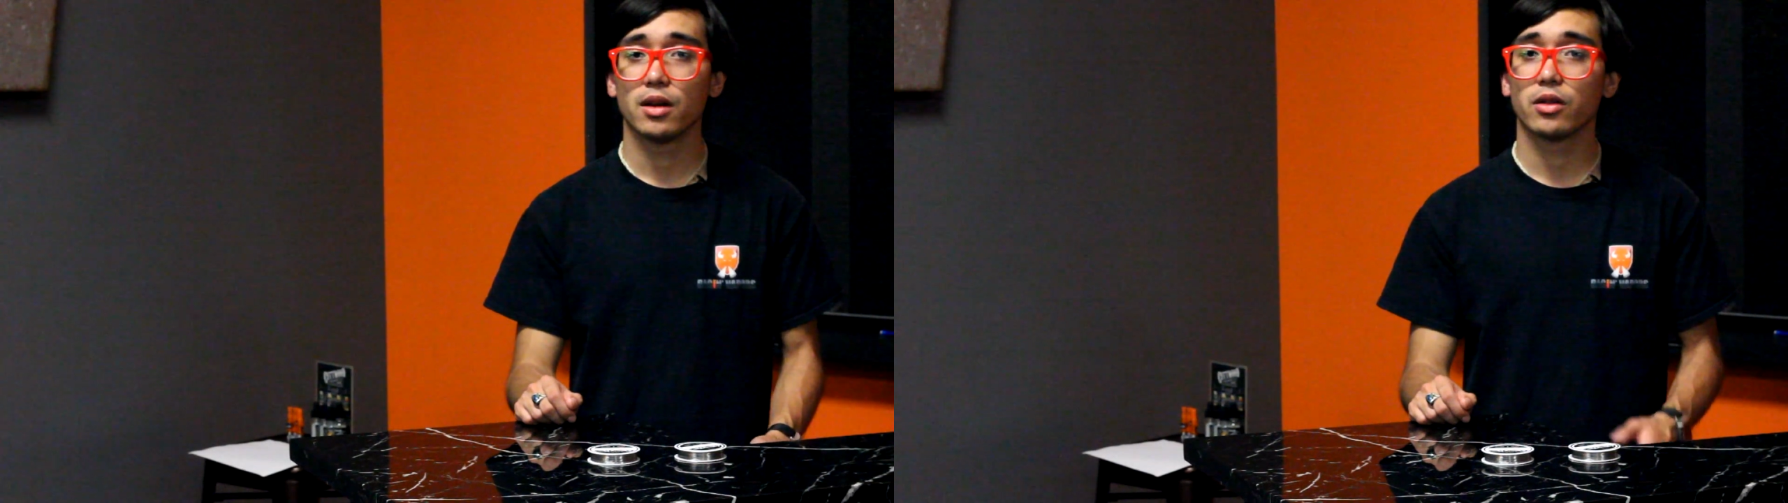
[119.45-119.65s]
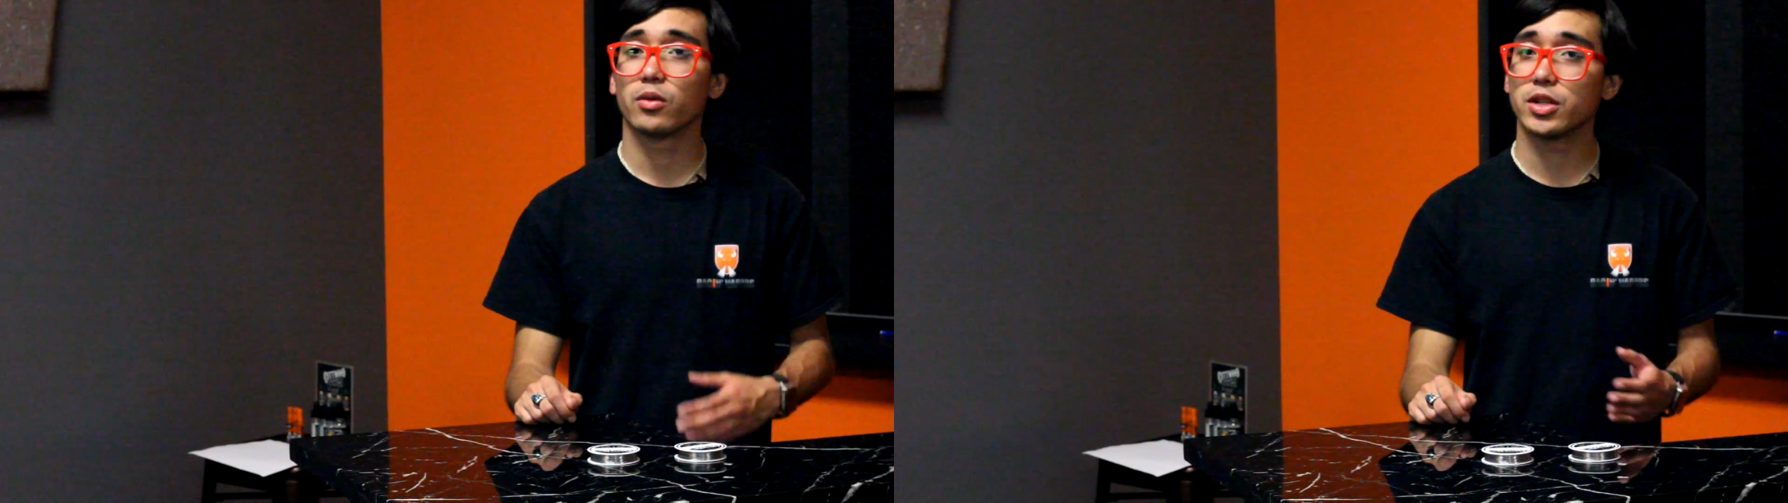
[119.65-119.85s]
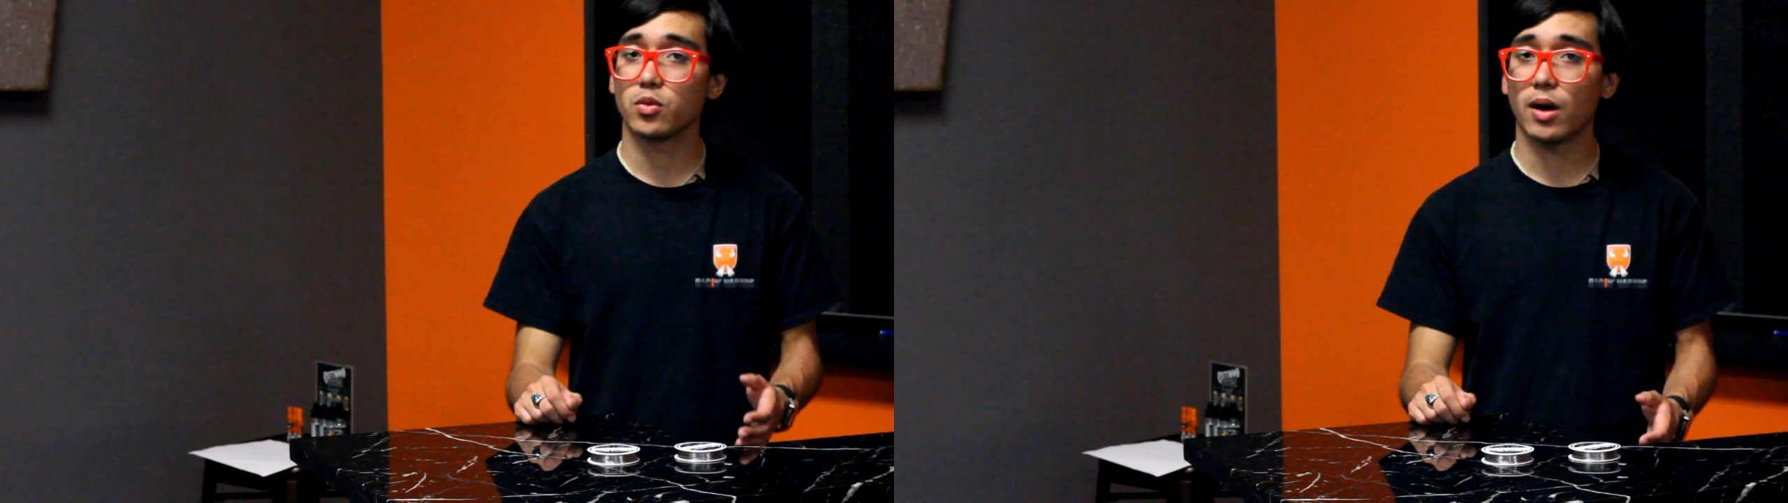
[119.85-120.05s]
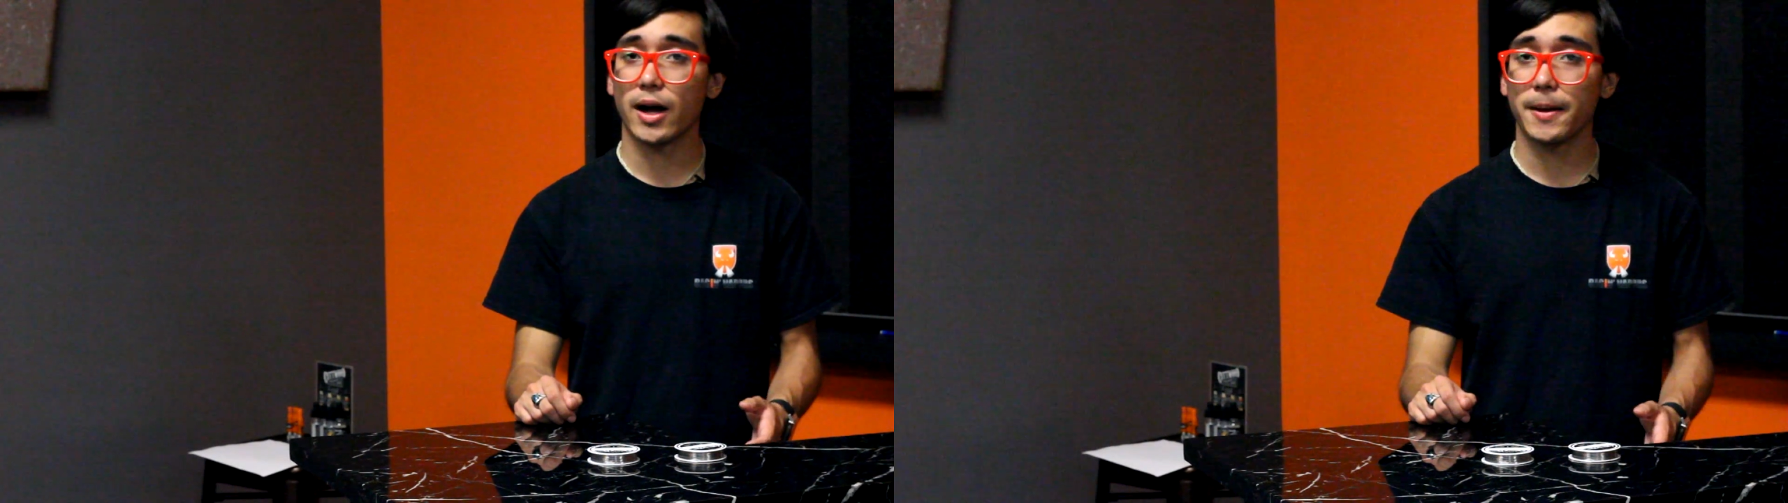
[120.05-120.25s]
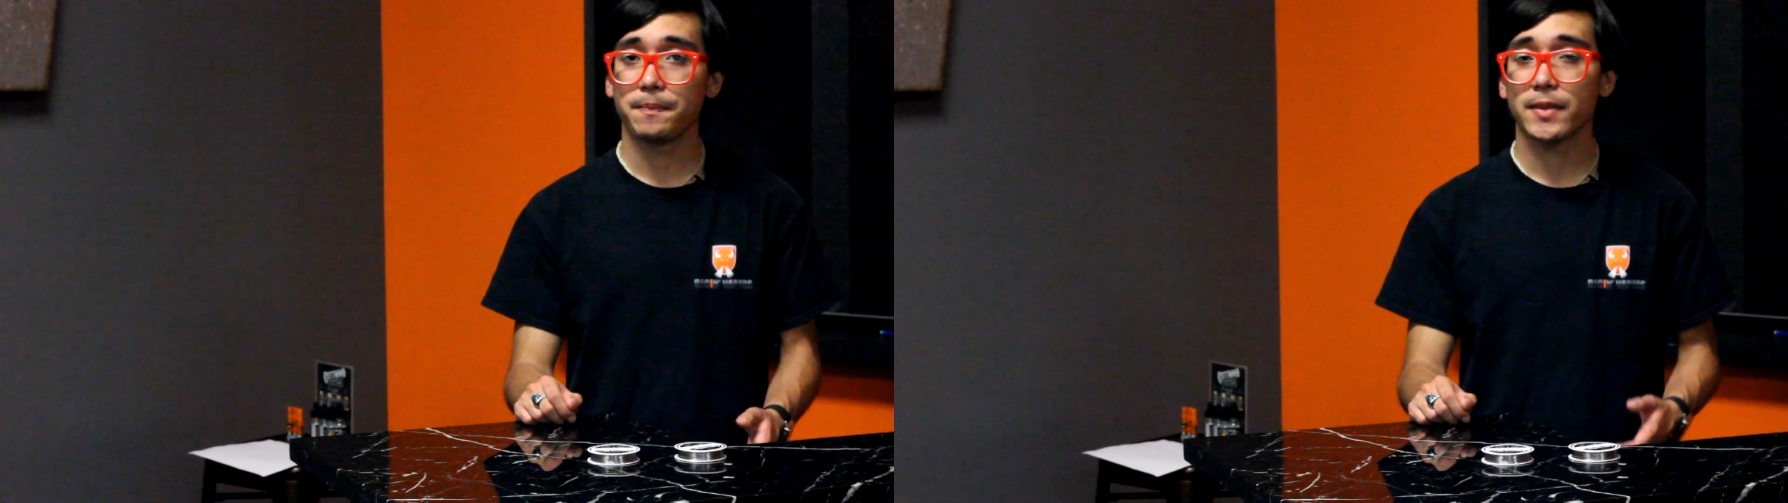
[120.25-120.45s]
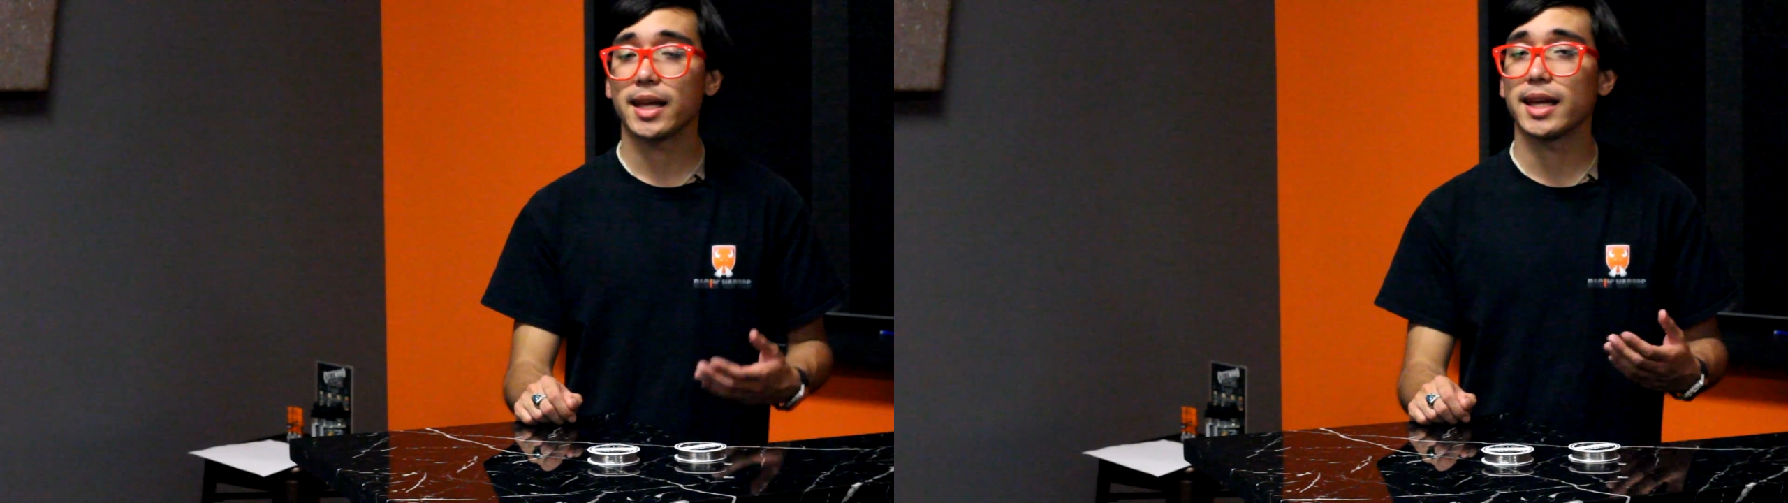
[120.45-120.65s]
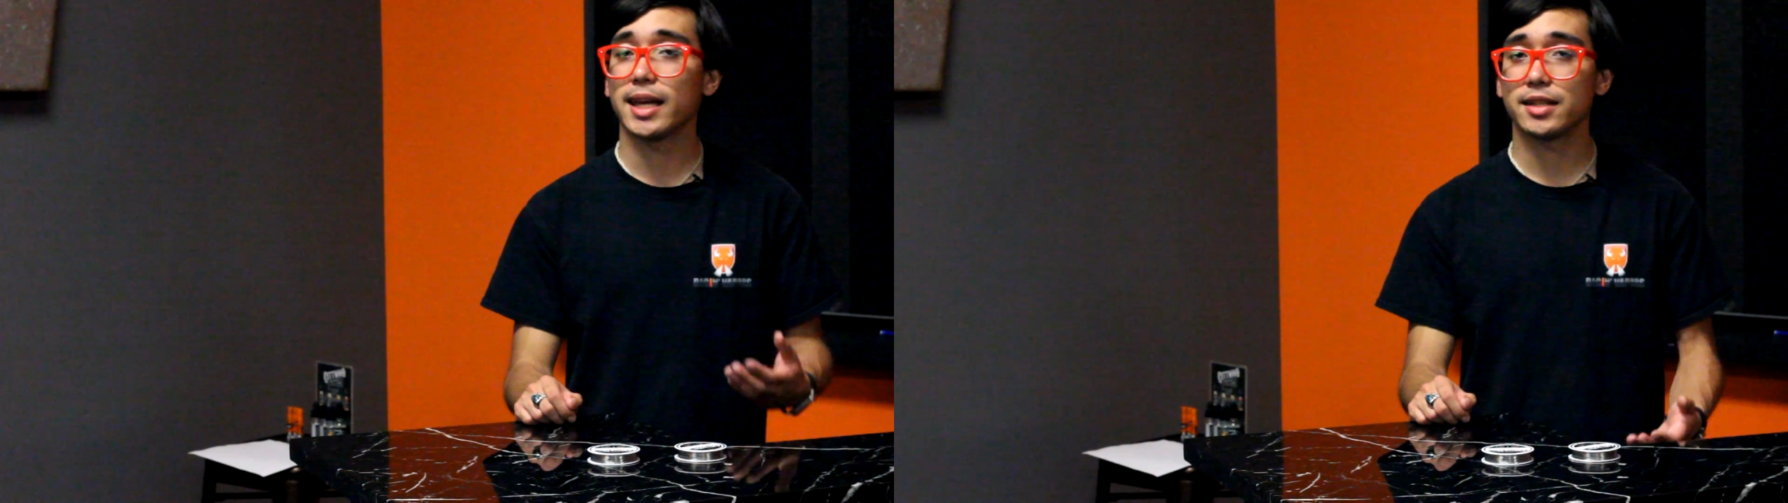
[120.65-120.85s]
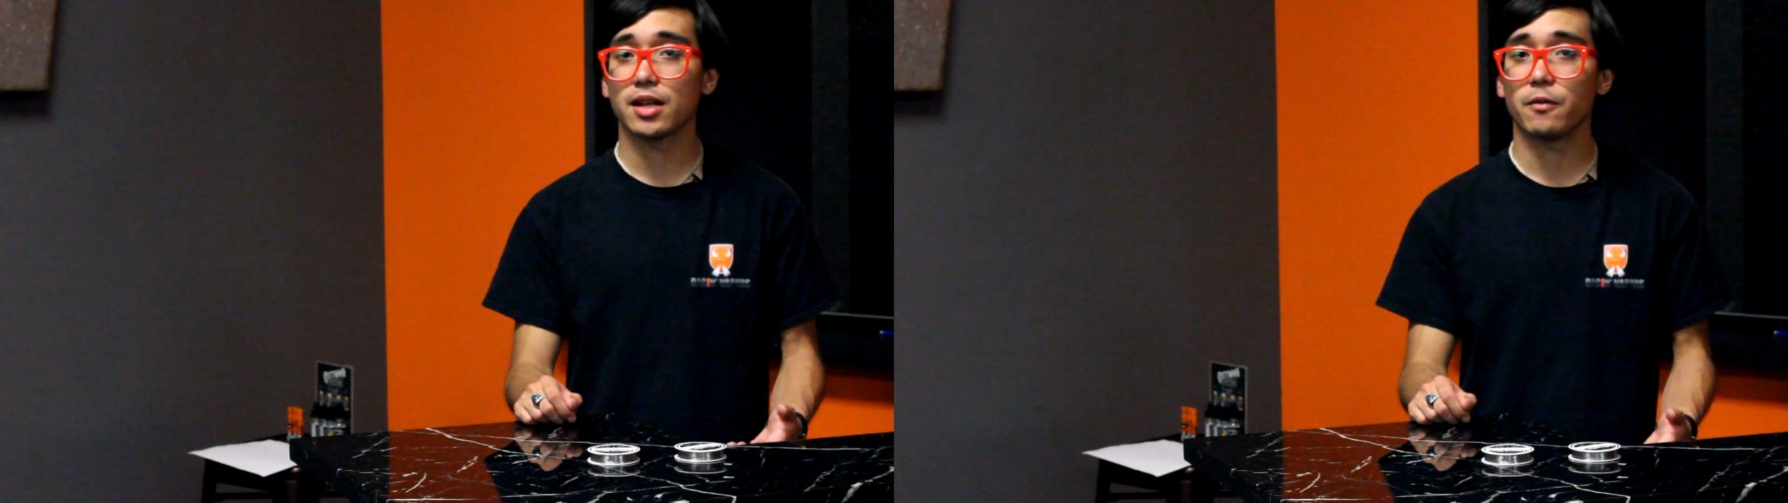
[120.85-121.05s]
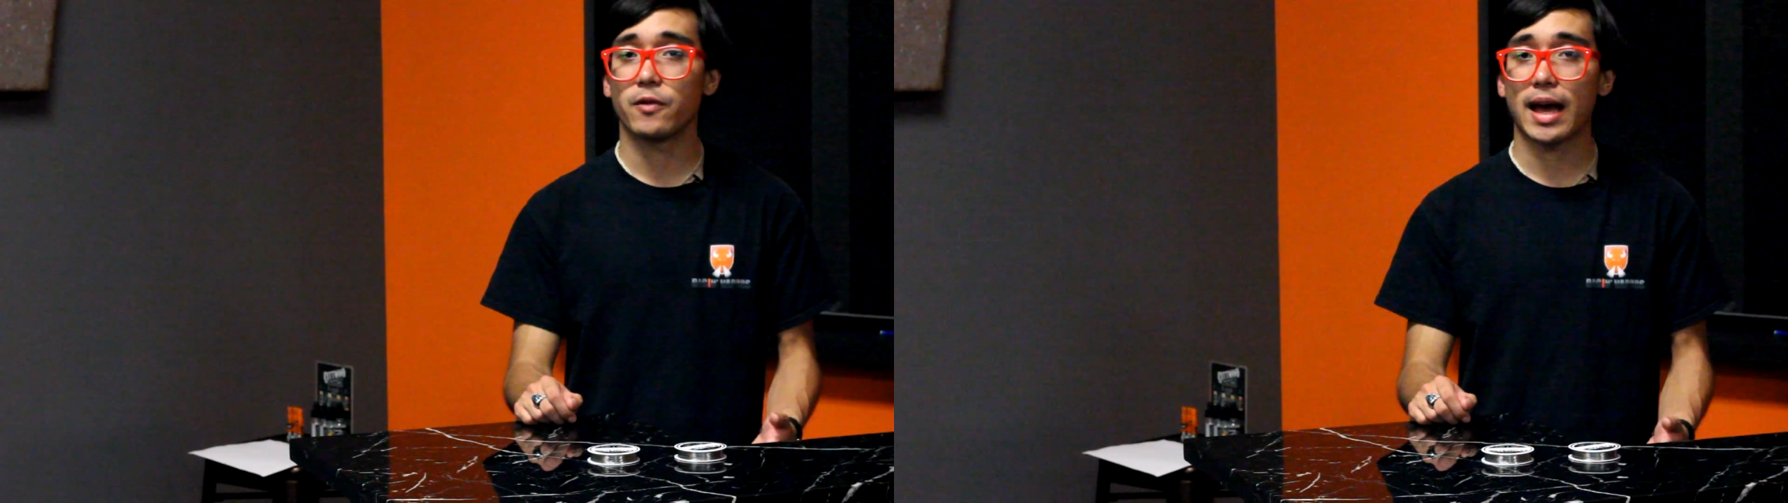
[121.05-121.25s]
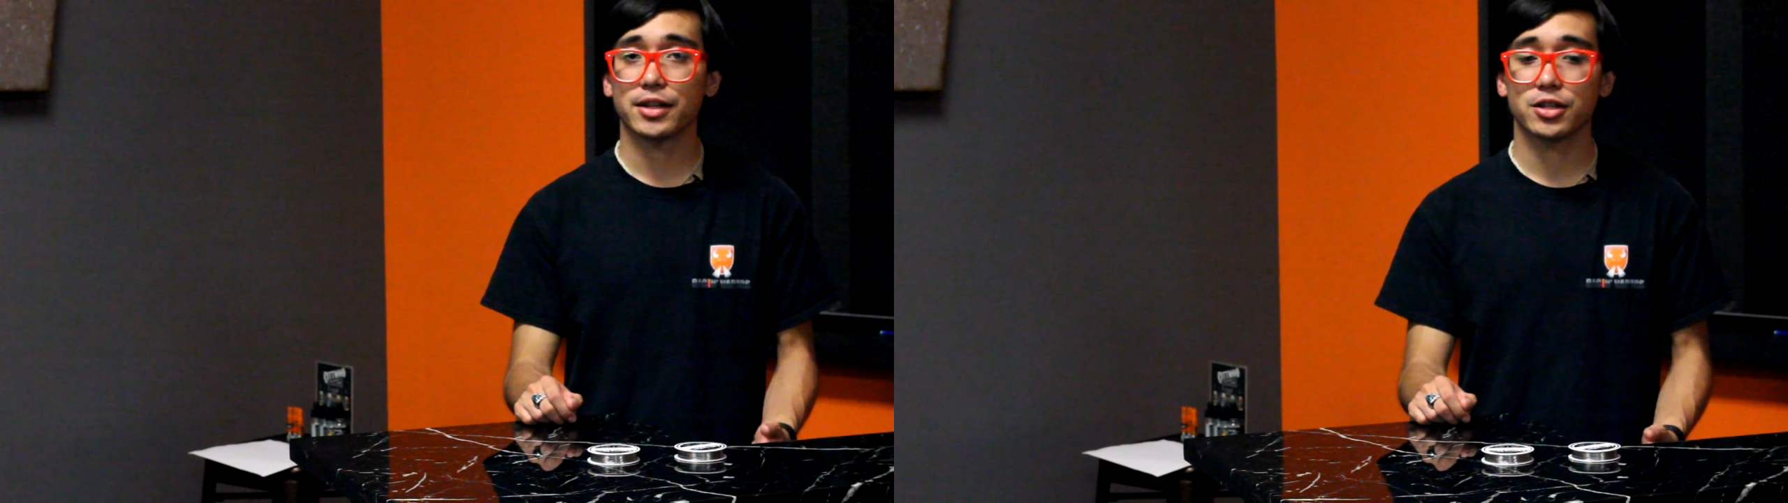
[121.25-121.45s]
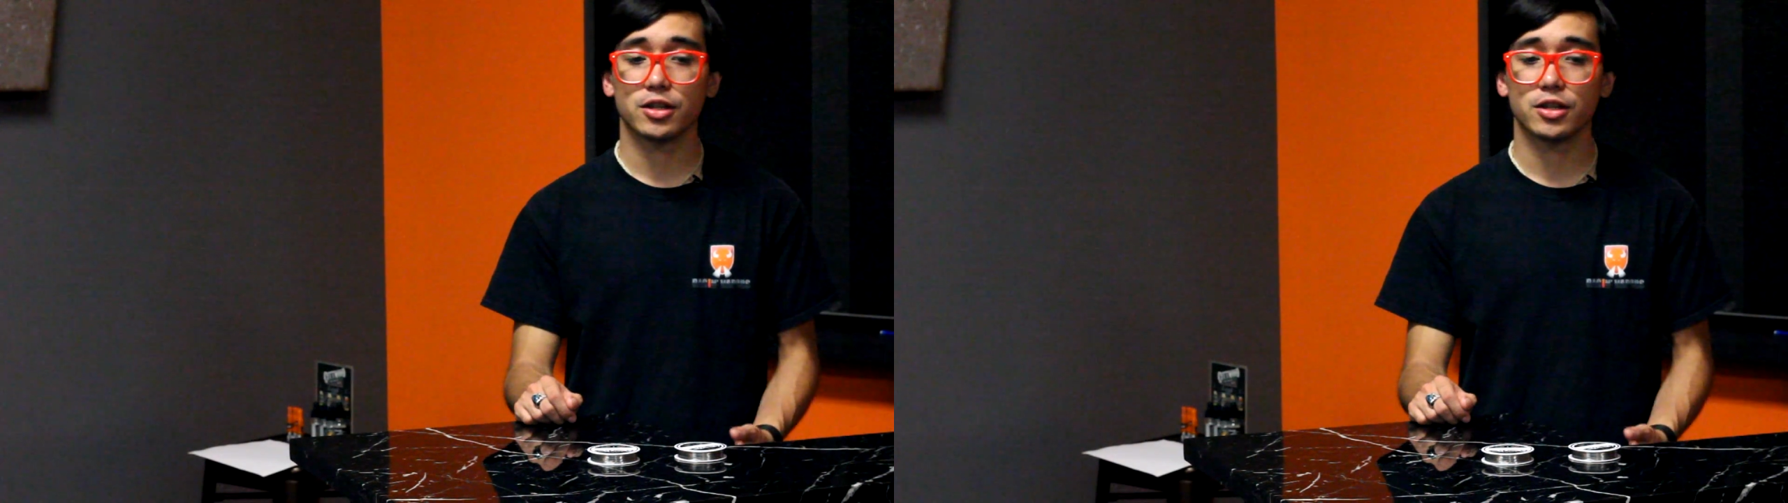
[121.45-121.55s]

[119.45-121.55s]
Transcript: The reason why, it heats up faster,